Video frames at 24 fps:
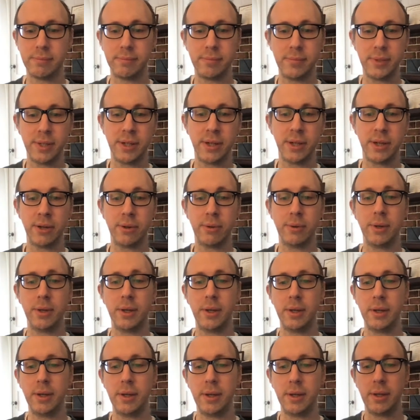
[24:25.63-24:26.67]
you know,
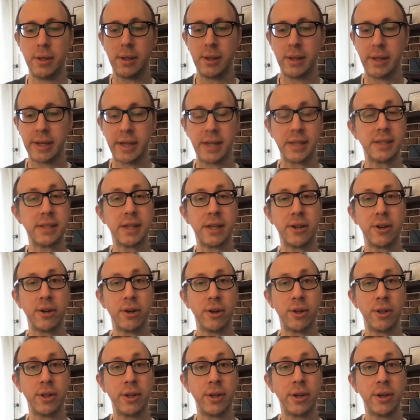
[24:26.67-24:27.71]
like I said
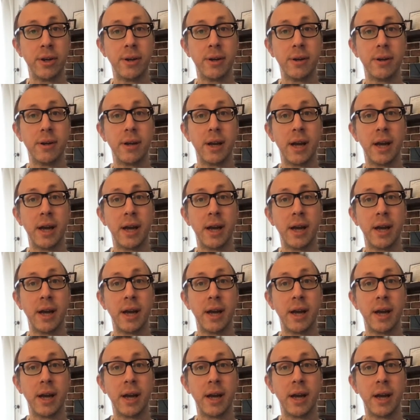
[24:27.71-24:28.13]
earlier,